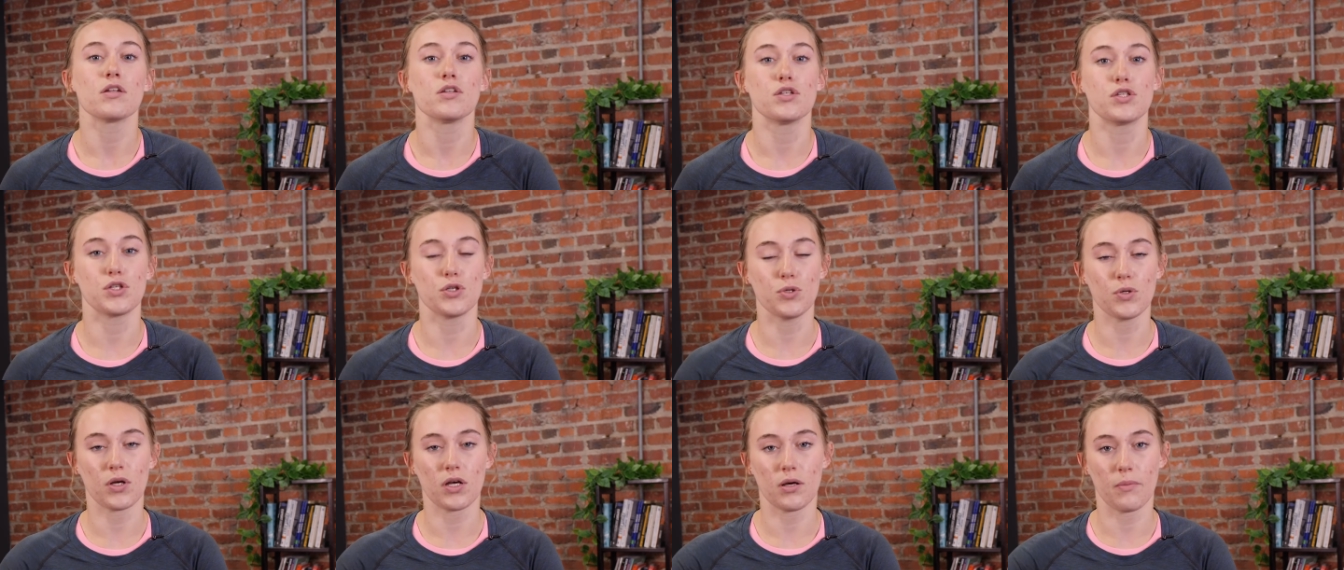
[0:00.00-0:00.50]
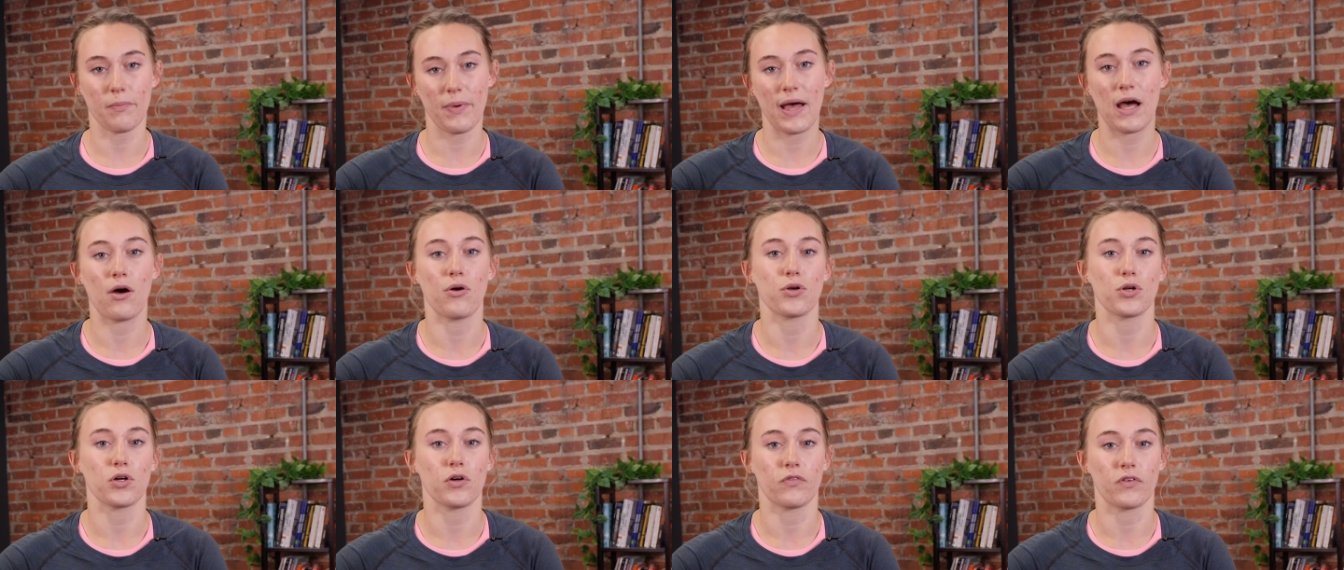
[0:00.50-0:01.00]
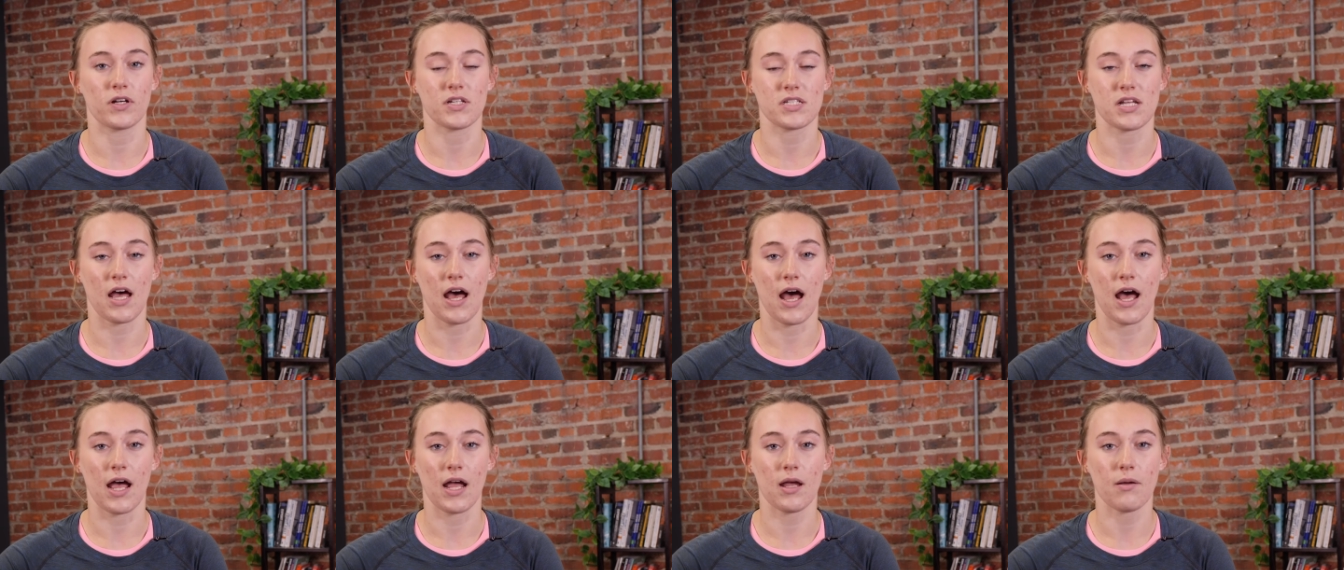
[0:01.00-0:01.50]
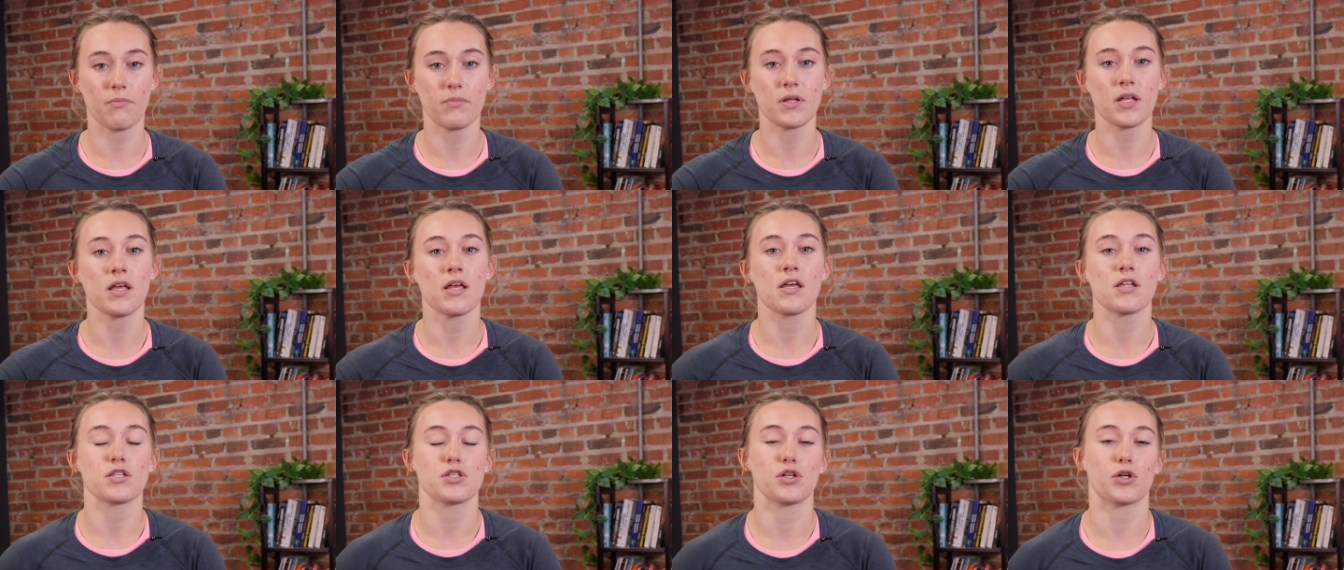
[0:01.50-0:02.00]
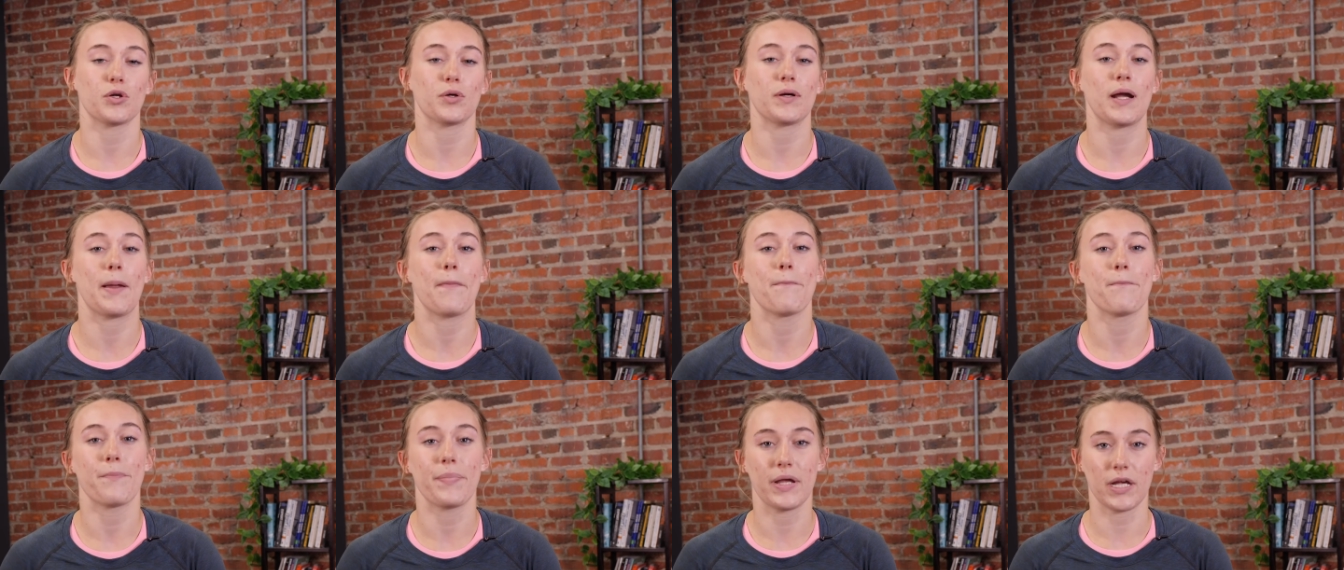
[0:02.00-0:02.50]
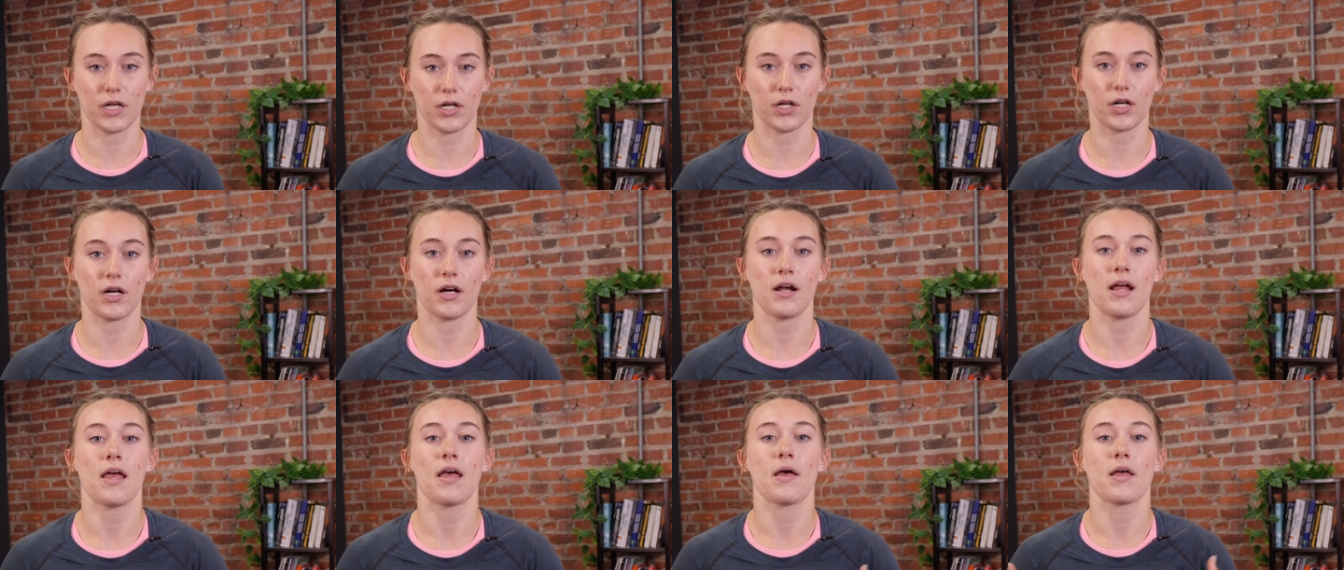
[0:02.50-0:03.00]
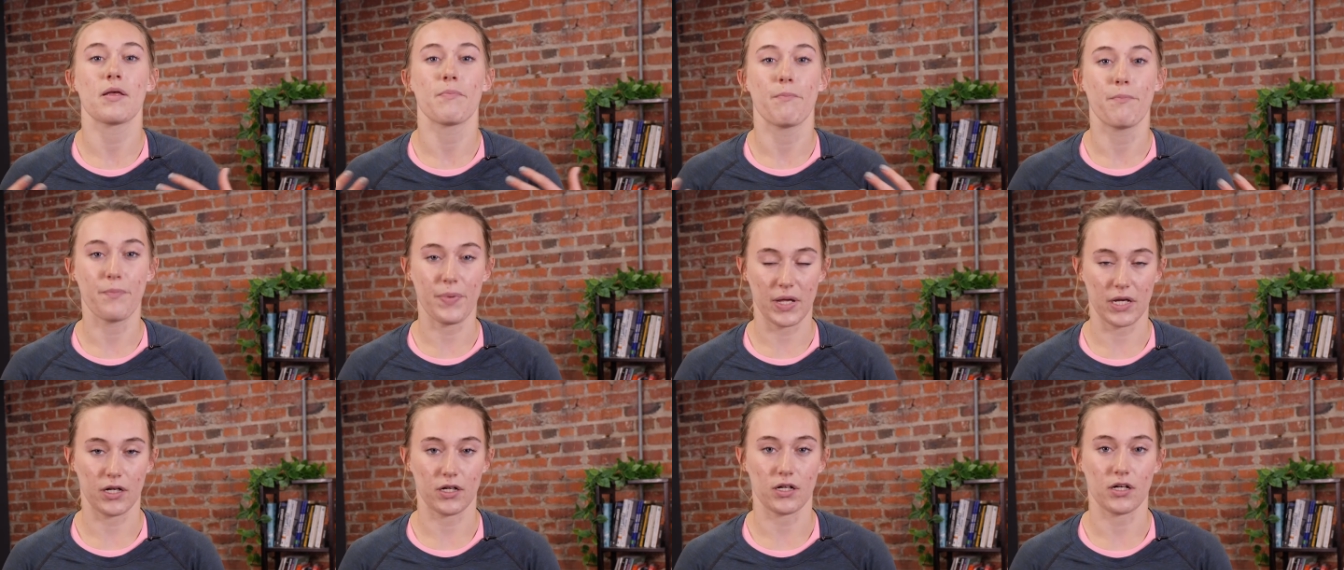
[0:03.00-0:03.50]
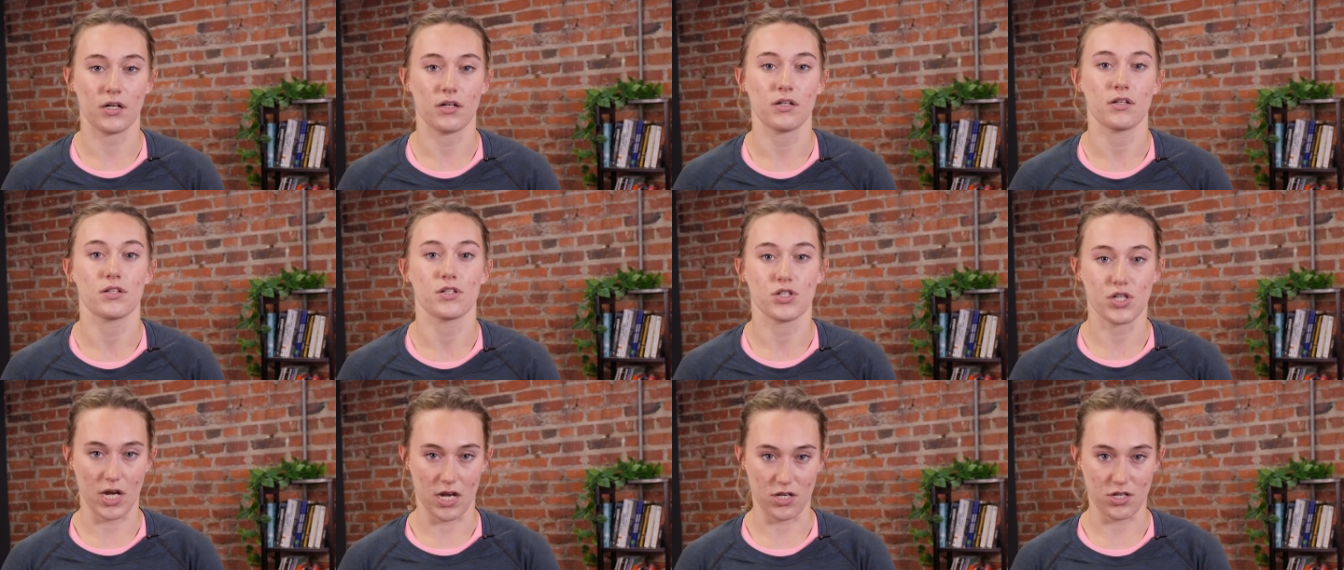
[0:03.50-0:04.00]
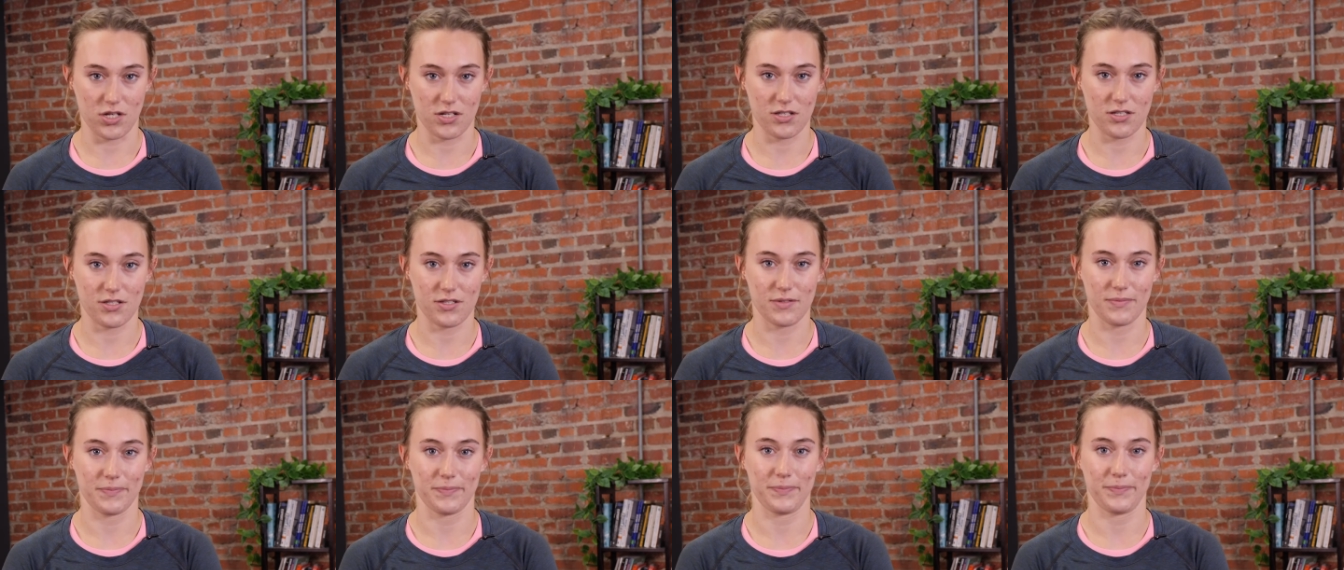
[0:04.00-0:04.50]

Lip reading: do compound over time to create bigger changes.